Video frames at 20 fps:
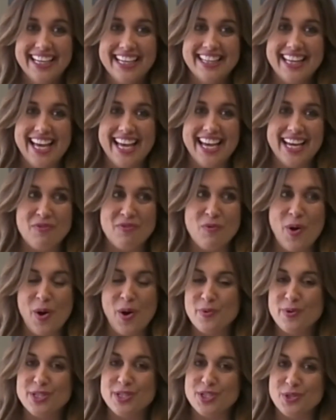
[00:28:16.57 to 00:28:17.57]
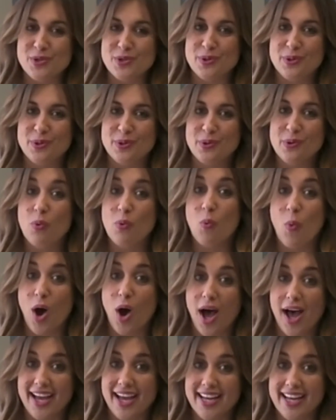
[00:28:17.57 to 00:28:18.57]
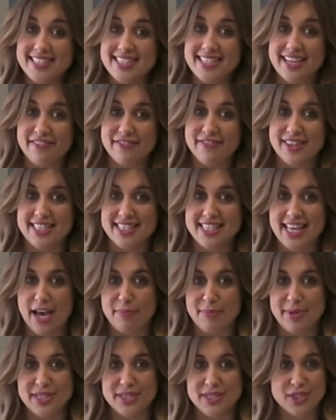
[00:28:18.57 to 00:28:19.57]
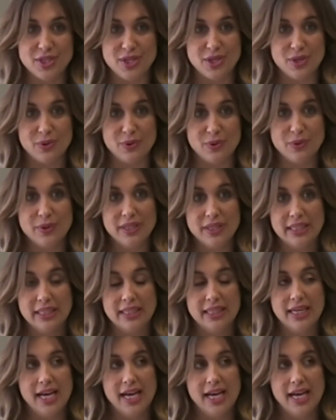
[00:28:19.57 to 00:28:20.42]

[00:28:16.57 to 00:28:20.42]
Like, what would you want if this happened to you?